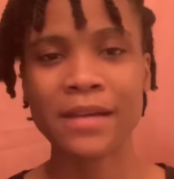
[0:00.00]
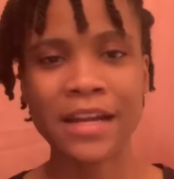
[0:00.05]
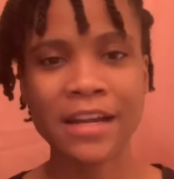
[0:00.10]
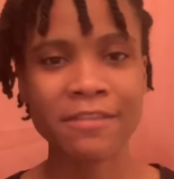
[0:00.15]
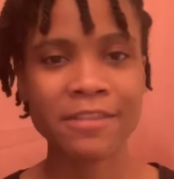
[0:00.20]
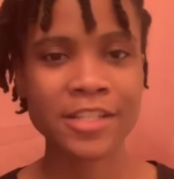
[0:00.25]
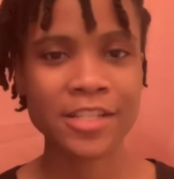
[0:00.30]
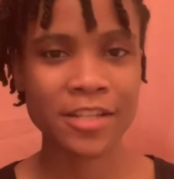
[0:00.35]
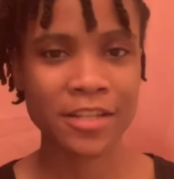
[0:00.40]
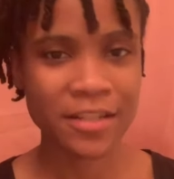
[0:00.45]

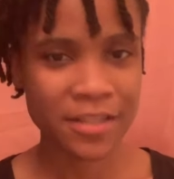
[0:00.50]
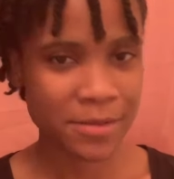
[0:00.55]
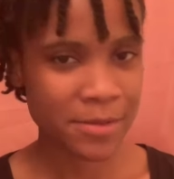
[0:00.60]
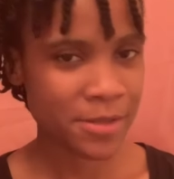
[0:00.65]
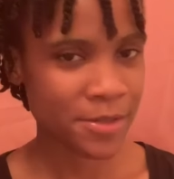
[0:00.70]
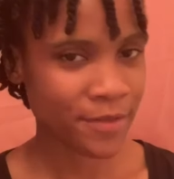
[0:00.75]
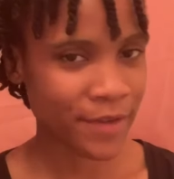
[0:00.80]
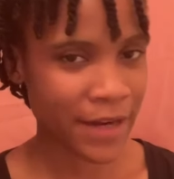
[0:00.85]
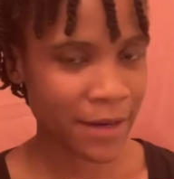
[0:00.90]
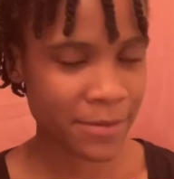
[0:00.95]
returning
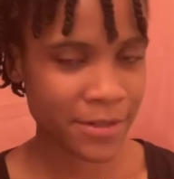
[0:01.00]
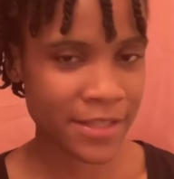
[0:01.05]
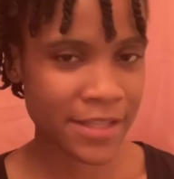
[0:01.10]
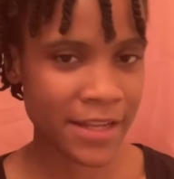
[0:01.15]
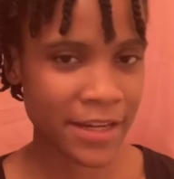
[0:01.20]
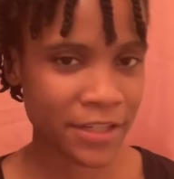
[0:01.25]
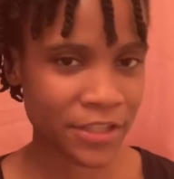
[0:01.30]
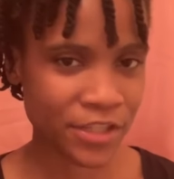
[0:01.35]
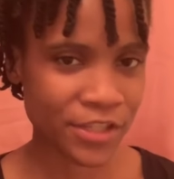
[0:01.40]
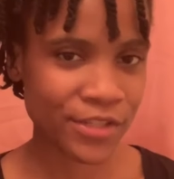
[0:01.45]
subscribers
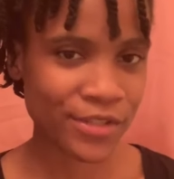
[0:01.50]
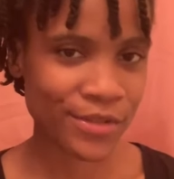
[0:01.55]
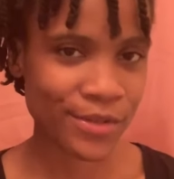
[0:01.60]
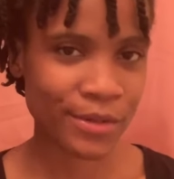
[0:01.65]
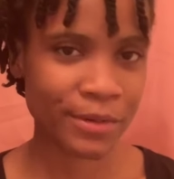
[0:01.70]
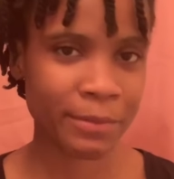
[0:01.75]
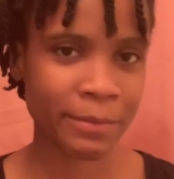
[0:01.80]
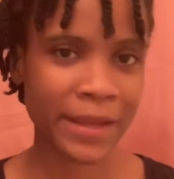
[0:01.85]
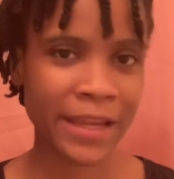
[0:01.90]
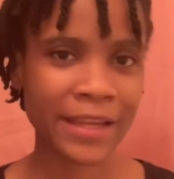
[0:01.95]
that are just
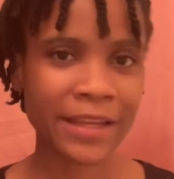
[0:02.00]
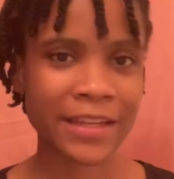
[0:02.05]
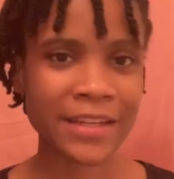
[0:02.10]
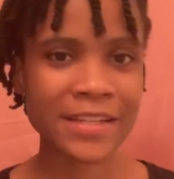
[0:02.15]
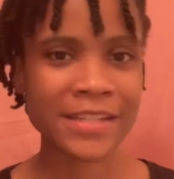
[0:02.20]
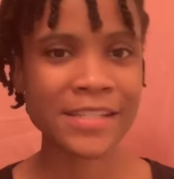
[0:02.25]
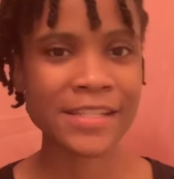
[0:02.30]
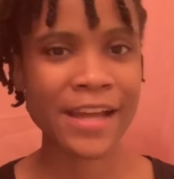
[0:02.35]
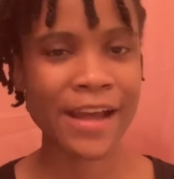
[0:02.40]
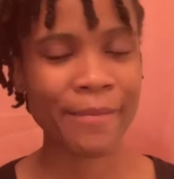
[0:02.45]
tuning back in
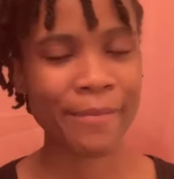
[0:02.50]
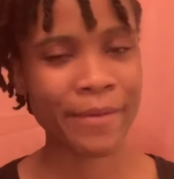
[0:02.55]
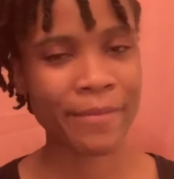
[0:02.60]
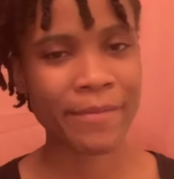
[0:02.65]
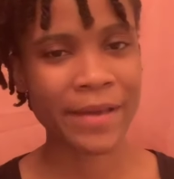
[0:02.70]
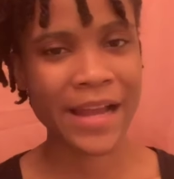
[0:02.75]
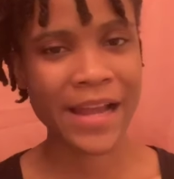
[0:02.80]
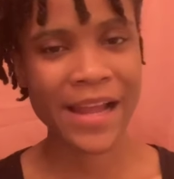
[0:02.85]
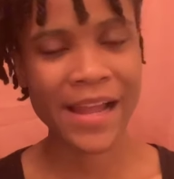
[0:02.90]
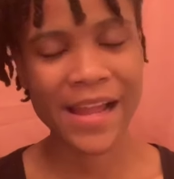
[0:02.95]
and stopping
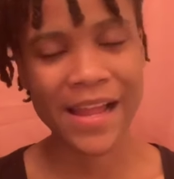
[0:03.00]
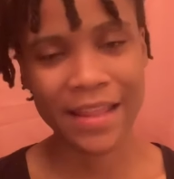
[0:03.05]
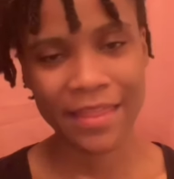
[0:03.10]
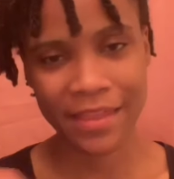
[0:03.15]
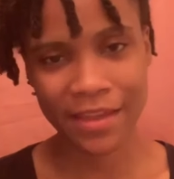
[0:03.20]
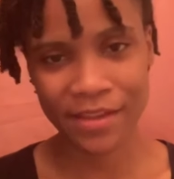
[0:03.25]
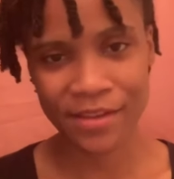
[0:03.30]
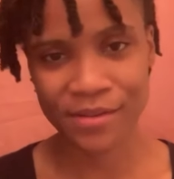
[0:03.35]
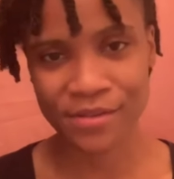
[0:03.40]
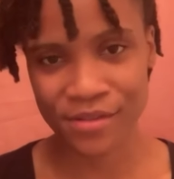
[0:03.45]
by, I
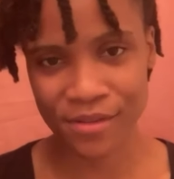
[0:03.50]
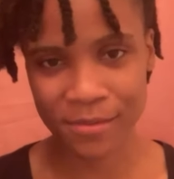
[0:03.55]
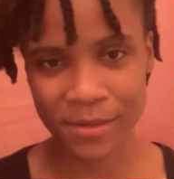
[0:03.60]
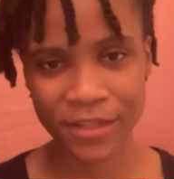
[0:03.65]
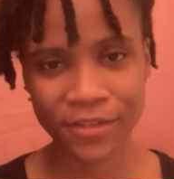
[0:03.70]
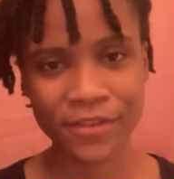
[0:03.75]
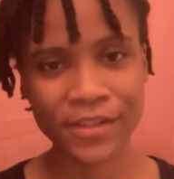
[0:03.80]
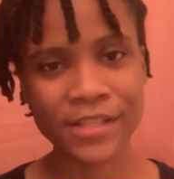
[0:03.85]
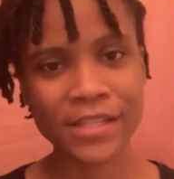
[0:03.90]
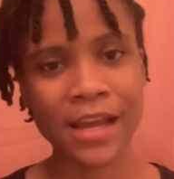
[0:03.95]
thank you so
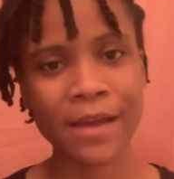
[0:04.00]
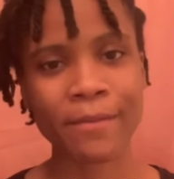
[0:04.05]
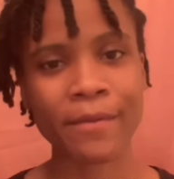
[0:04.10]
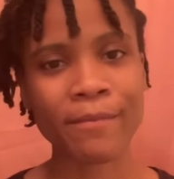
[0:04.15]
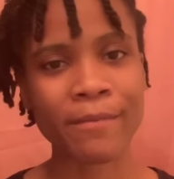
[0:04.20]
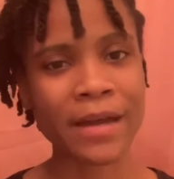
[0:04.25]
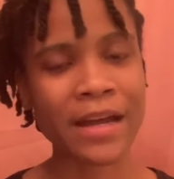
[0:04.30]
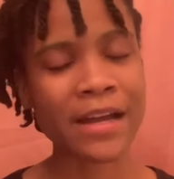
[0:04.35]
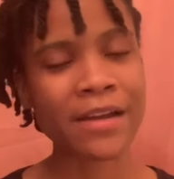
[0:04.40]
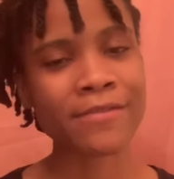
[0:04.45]
much for
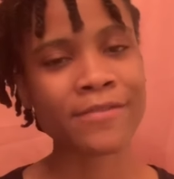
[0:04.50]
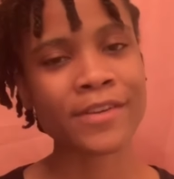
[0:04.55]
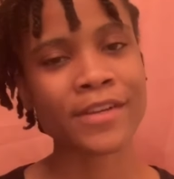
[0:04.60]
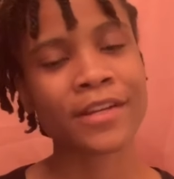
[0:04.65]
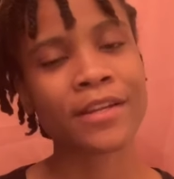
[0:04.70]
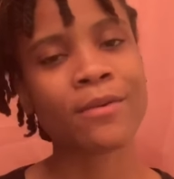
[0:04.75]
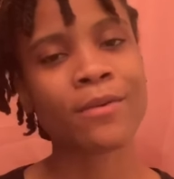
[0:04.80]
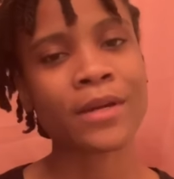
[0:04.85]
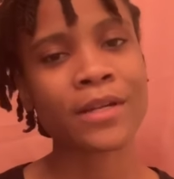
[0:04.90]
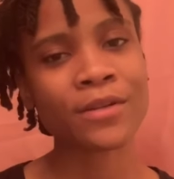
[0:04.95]
stopping by. For
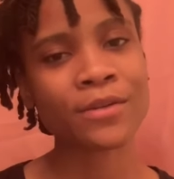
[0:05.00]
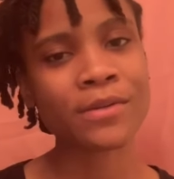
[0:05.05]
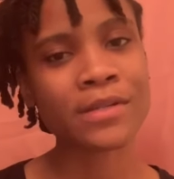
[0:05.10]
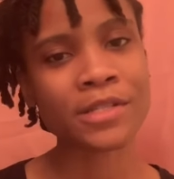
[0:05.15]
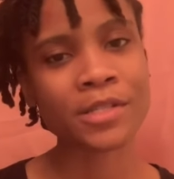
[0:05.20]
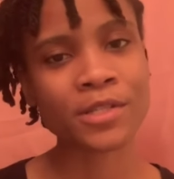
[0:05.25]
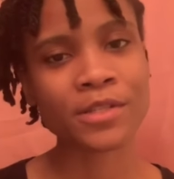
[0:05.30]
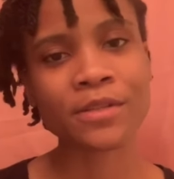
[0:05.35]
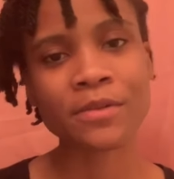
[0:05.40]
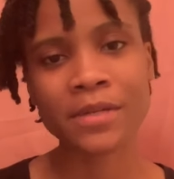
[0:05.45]
anyone who
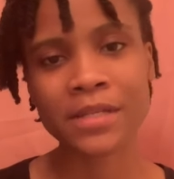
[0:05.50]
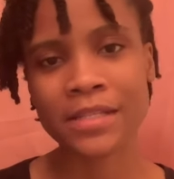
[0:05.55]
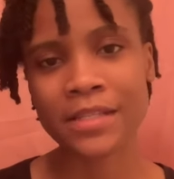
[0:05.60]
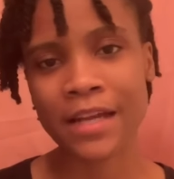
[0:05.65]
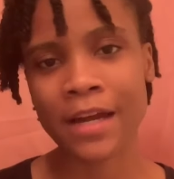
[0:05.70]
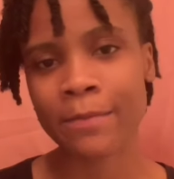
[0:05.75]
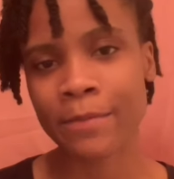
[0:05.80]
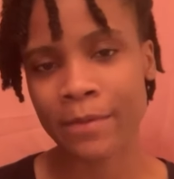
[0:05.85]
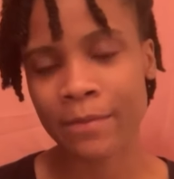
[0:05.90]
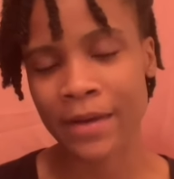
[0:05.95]
is new and
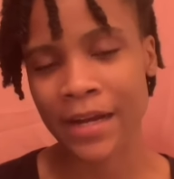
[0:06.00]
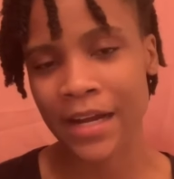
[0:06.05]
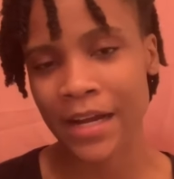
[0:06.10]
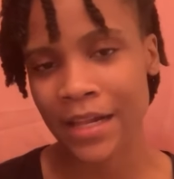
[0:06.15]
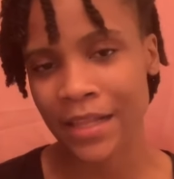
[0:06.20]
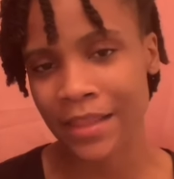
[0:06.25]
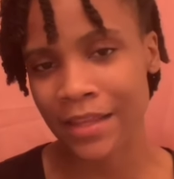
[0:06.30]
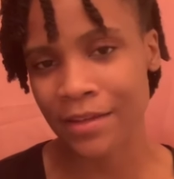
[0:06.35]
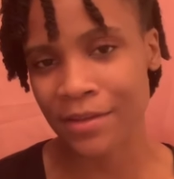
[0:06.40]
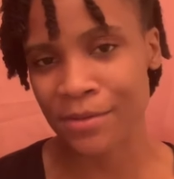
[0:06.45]
stopping by,
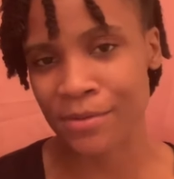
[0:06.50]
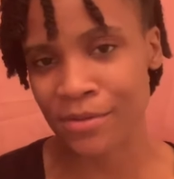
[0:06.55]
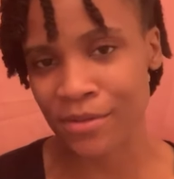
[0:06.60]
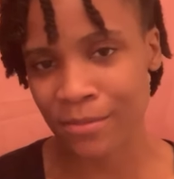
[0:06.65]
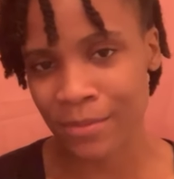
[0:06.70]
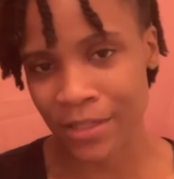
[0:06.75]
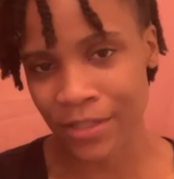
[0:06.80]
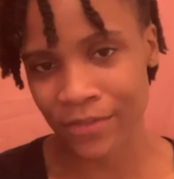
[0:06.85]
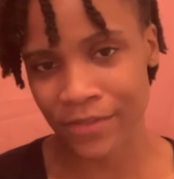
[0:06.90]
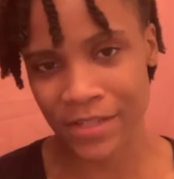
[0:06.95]
I thank you so
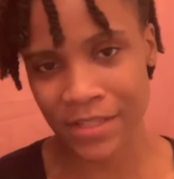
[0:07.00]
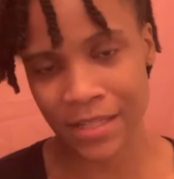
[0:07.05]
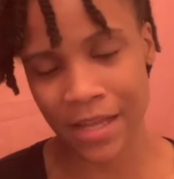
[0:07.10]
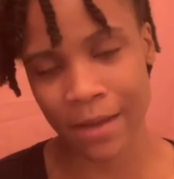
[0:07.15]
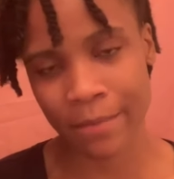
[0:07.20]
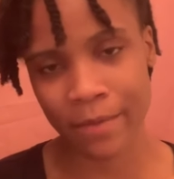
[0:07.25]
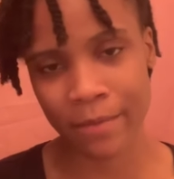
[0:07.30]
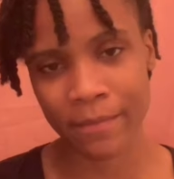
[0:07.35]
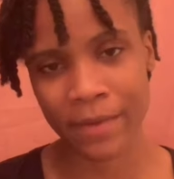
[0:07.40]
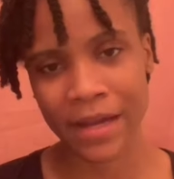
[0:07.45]
much for
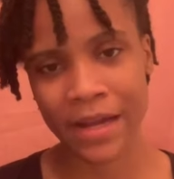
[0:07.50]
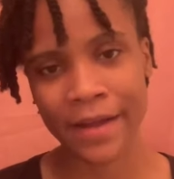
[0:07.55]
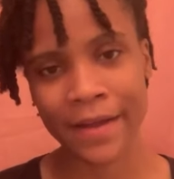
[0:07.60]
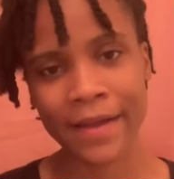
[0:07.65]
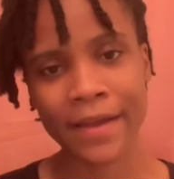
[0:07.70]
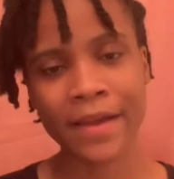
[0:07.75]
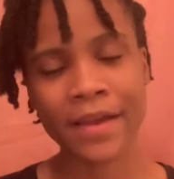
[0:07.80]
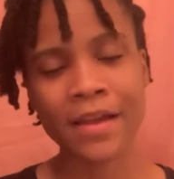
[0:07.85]
stopping by.